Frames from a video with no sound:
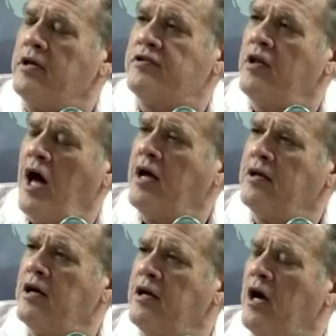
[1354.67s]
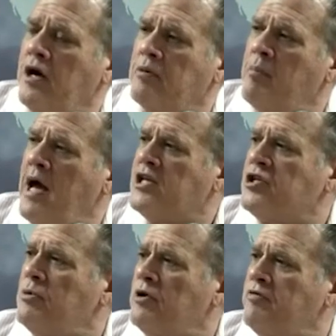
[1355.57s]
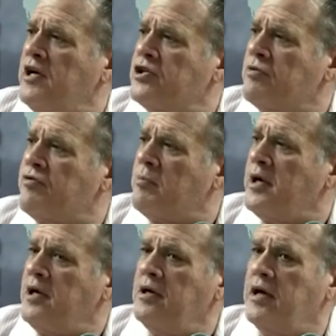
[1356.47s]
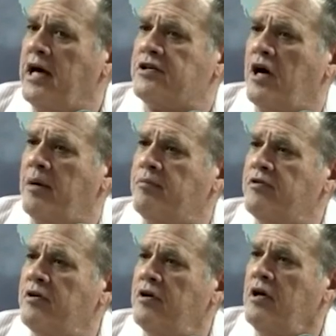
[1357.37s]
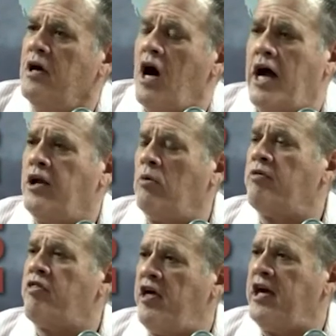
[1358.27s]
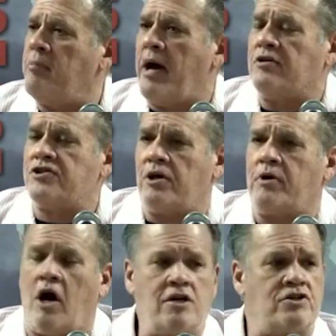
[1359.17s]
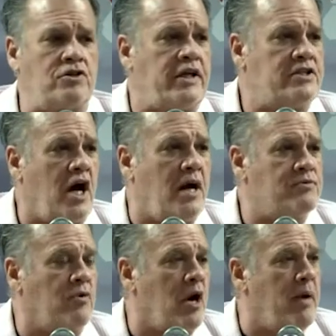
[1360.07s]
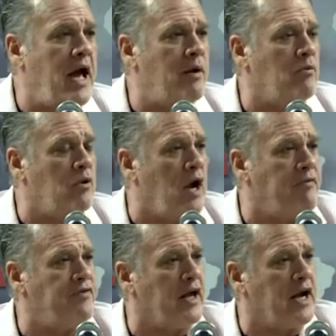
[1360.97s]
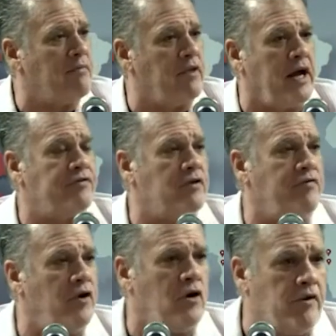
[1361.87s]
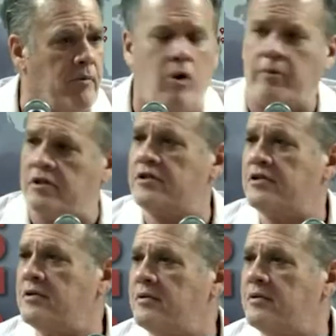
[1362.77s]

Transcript: It's not an unimaginable adventure for me at times. I don't think about subconsciously at times where I'm at, where I feel like I have life to the full in the moments.